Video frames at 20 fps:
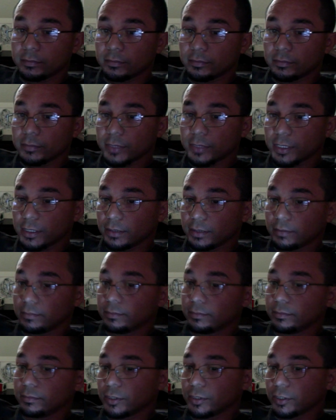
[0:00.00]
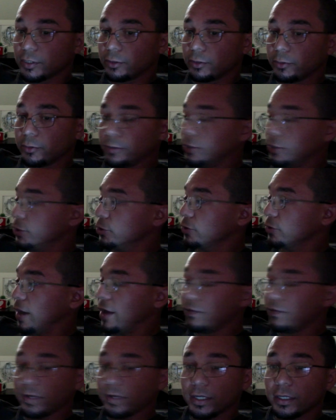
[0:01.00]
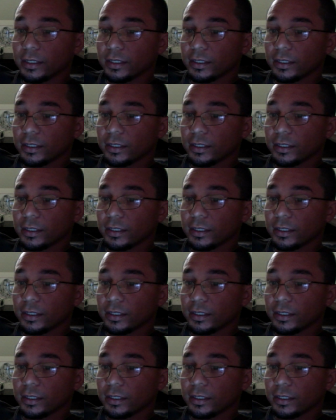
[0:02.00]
see, so you're driving.